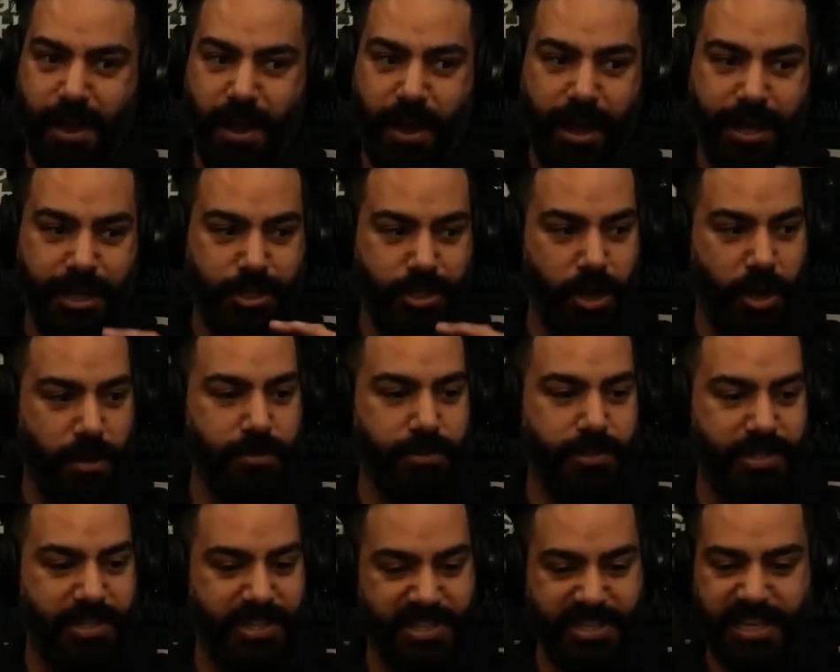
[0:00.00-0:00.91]
I
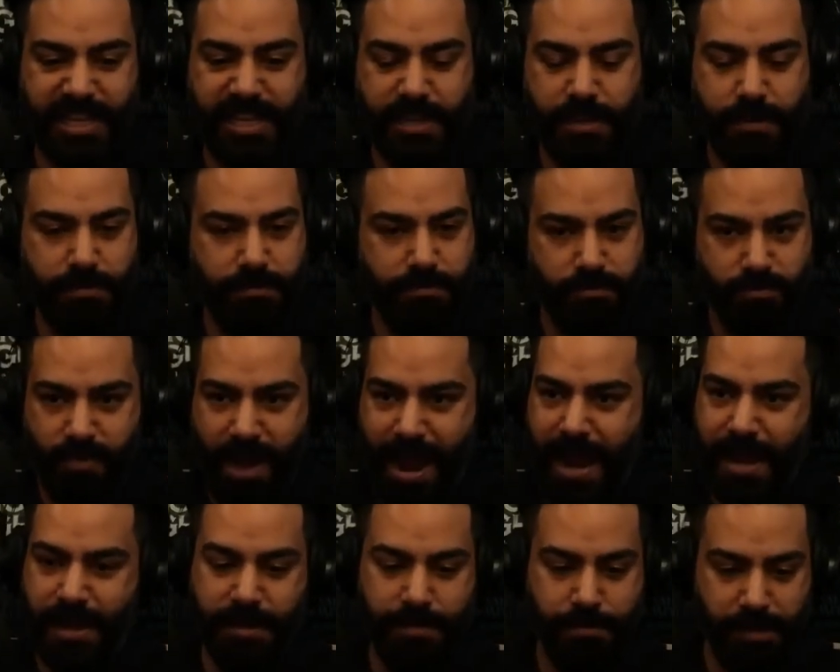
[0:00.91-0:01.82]
chose a seat
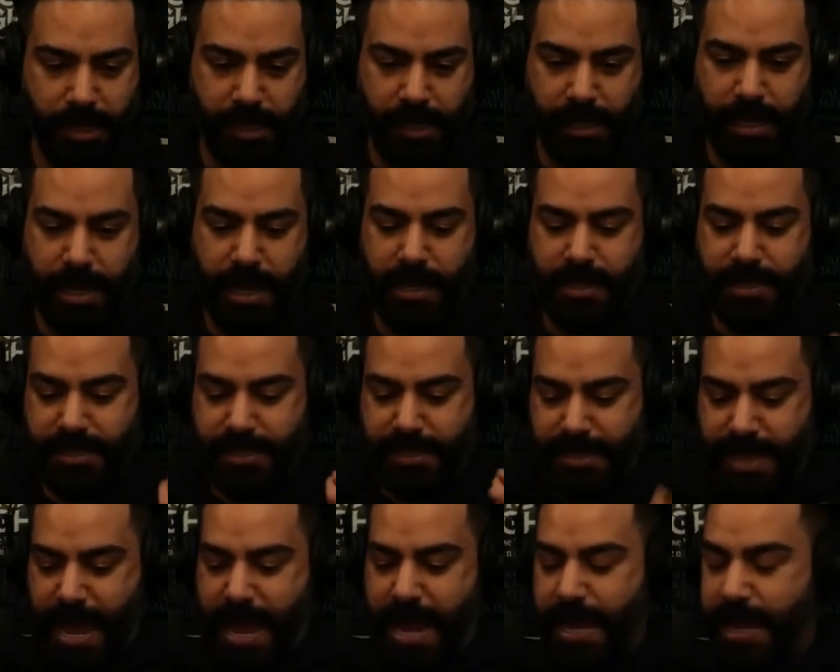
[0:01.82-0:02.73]
randomly. I
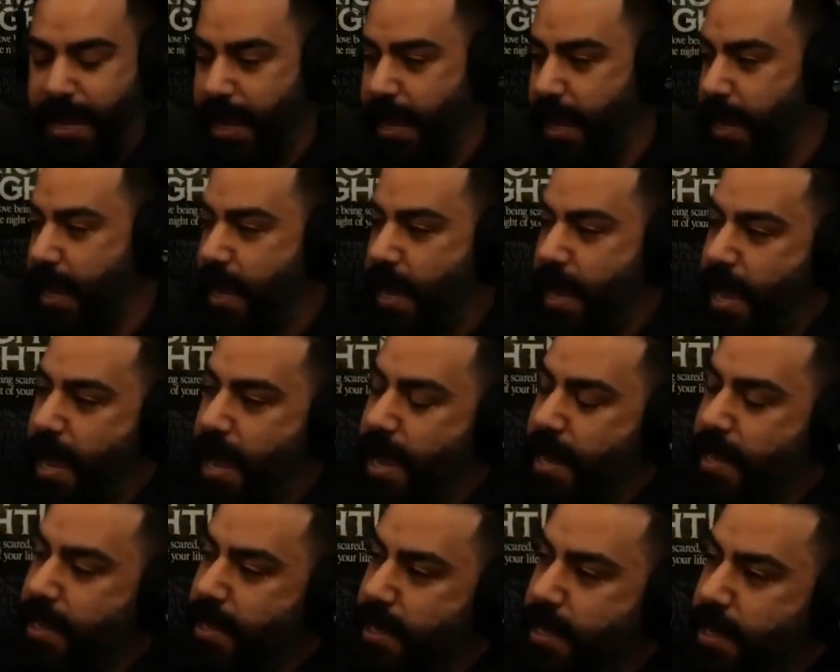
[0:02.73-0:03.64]
sat here
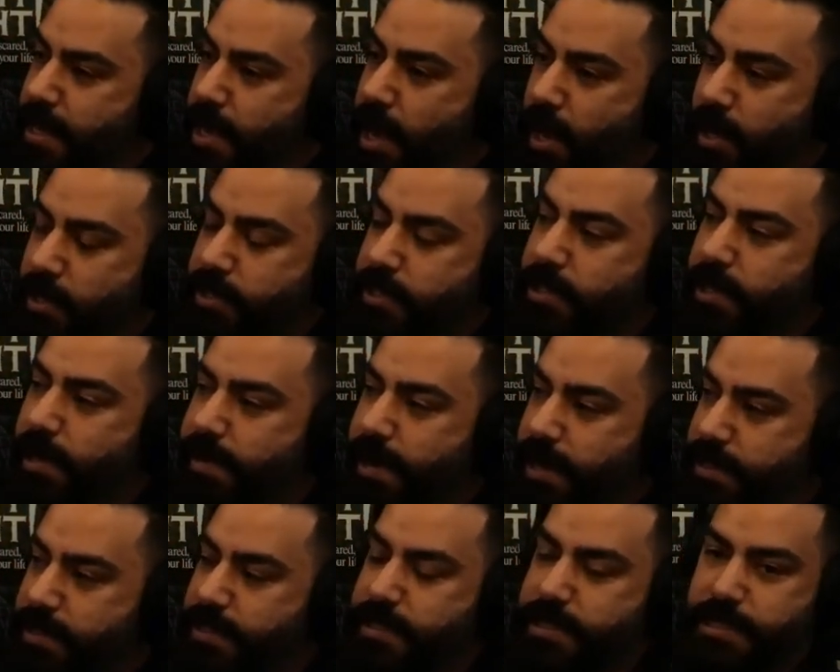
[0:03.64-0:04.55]
and the casting
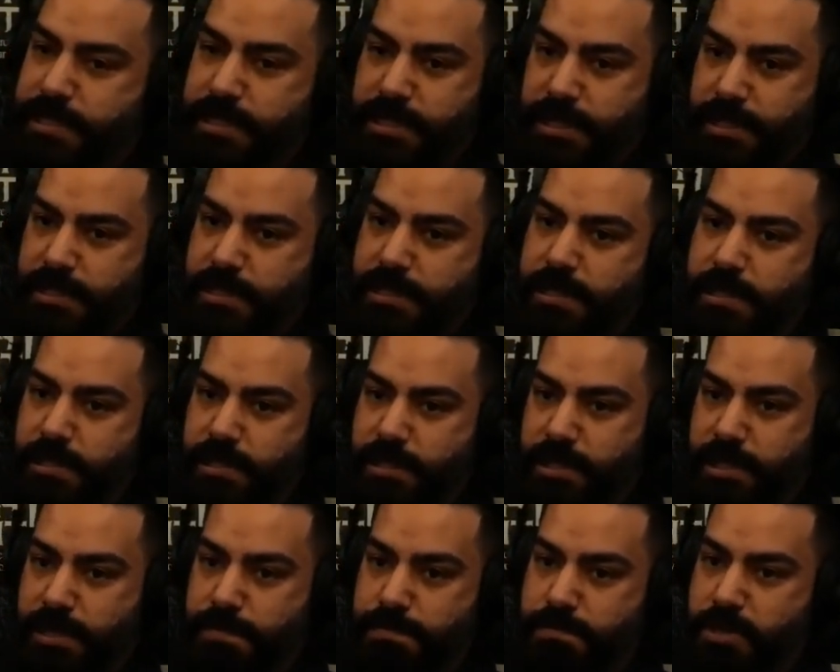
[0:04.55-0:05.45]
director's
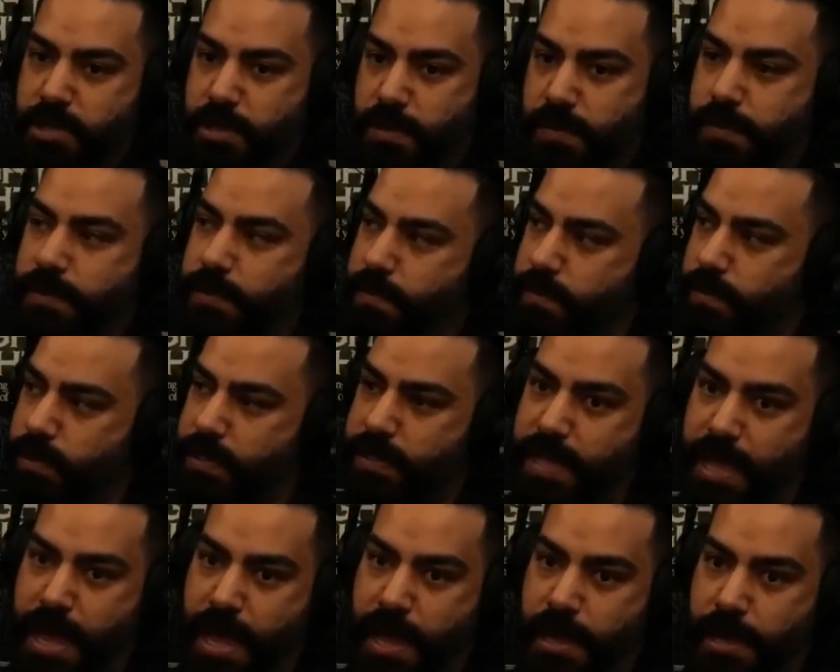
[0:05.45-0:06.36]
assistant's computer was
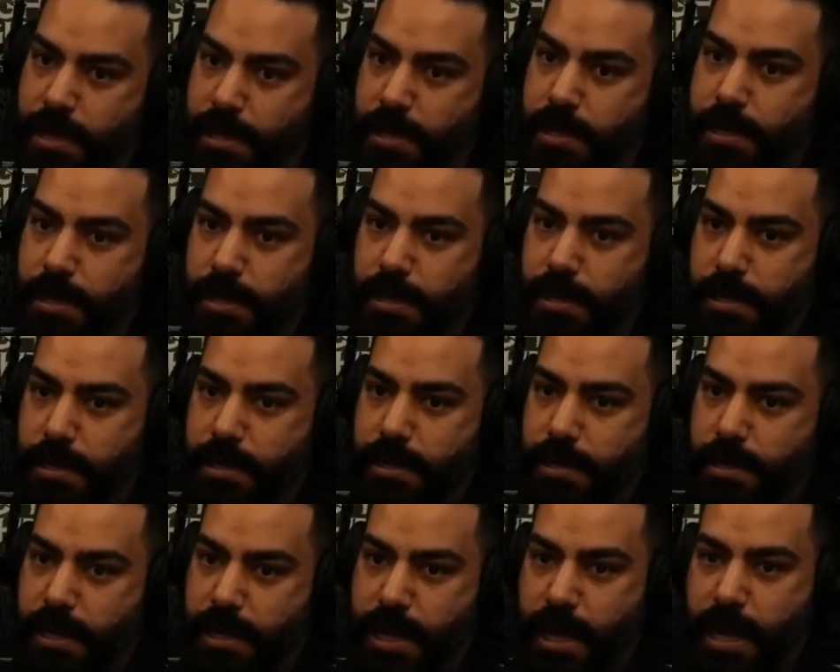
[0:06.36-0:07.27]
there.
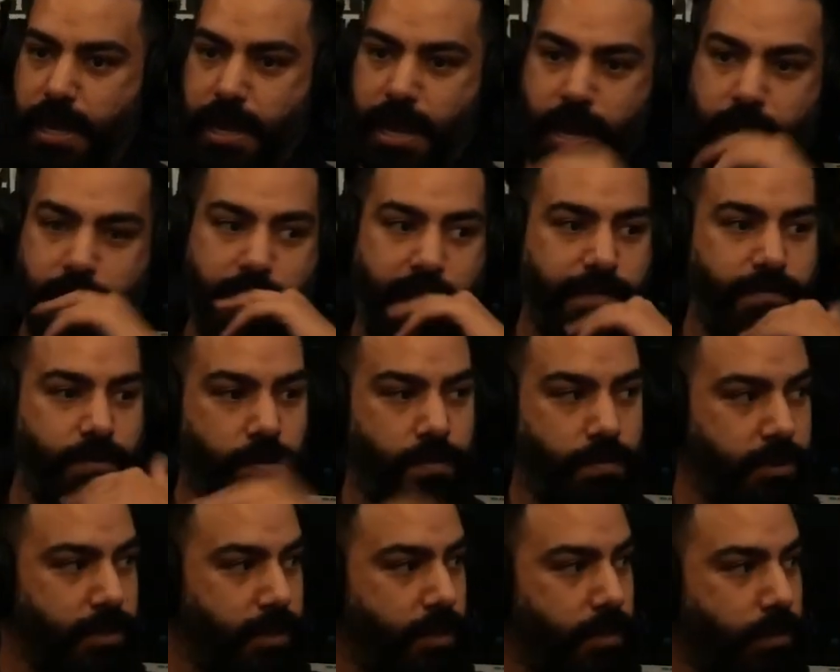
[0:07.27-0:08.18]
Okay. And
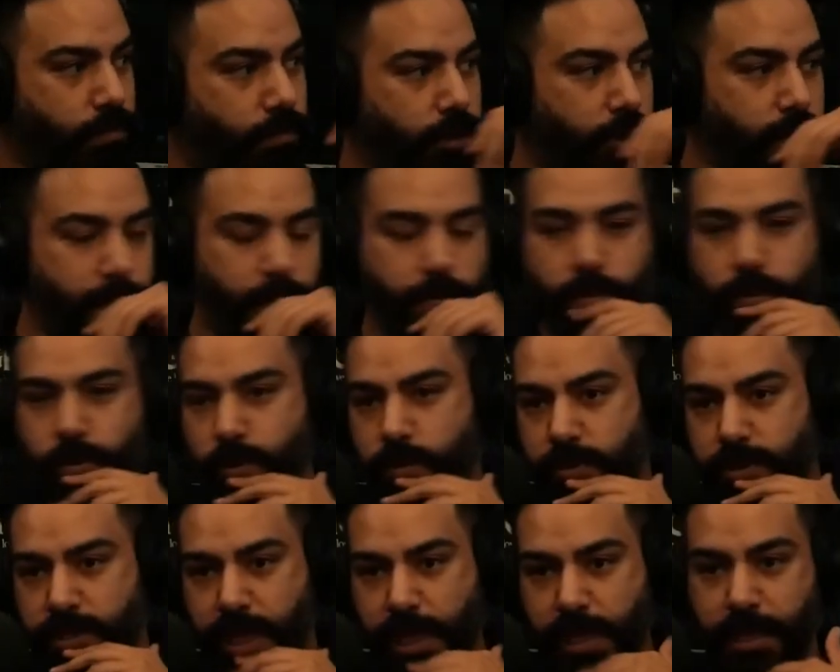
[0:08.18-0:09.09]
everyone was in the room and we're
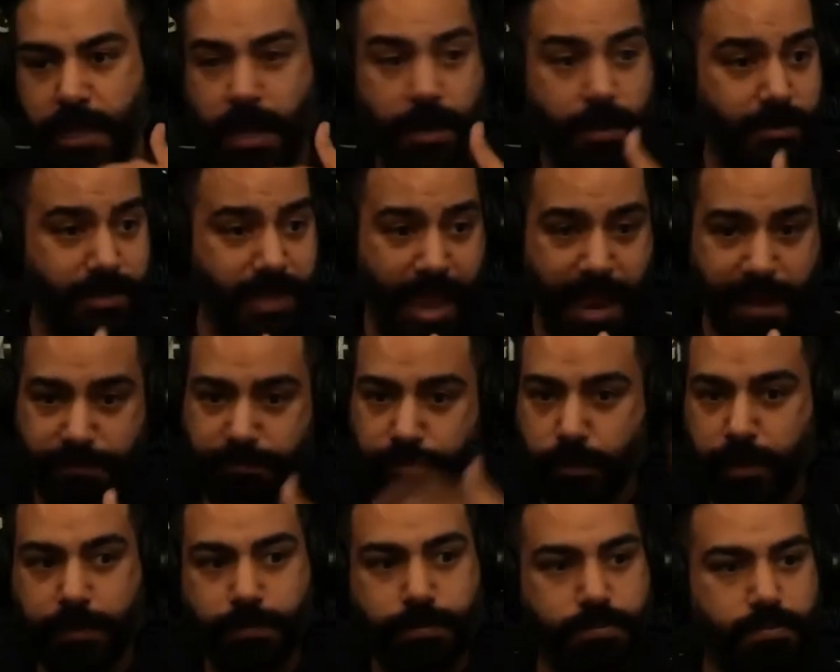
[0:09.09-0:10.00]
all sitting there. And it was
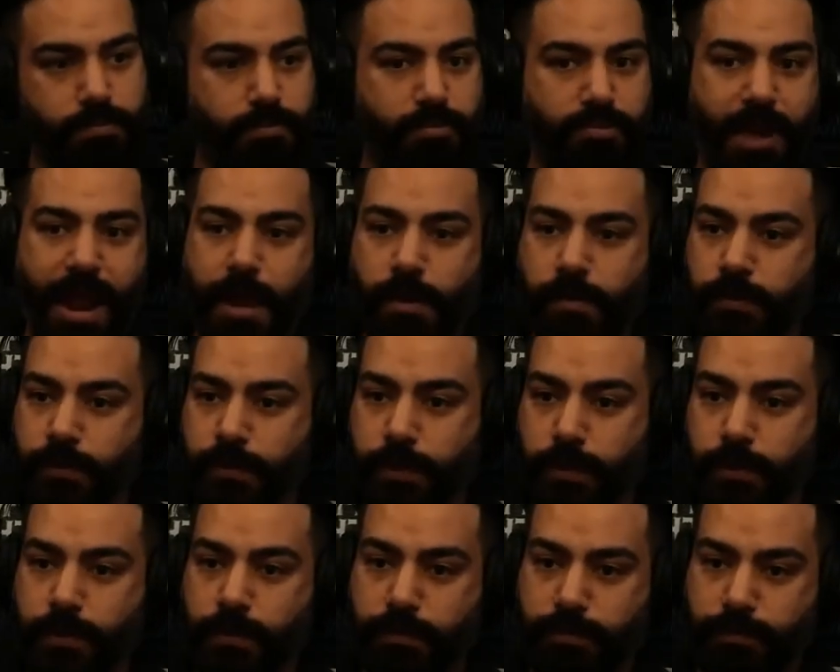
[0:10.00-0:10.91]
every brown
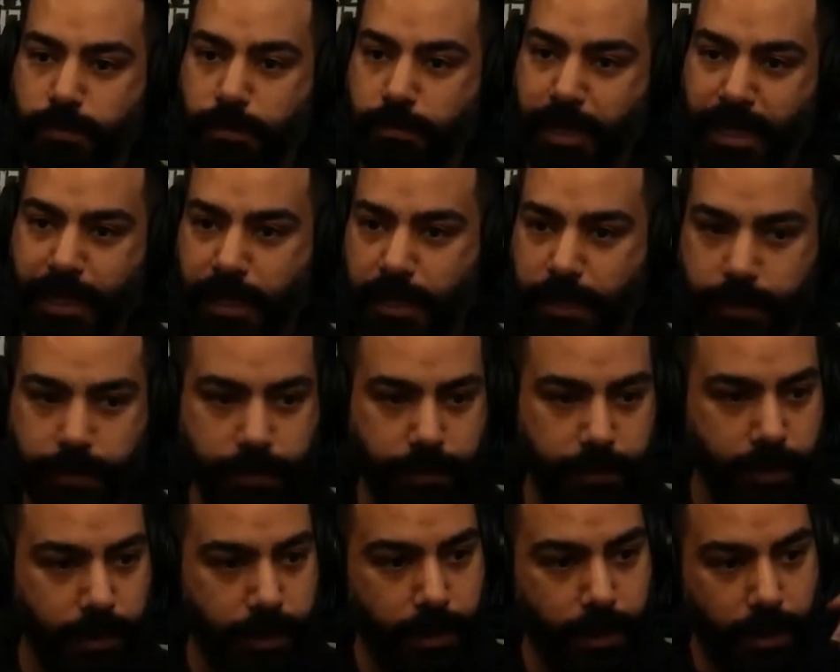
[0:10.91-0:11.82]
dude from England.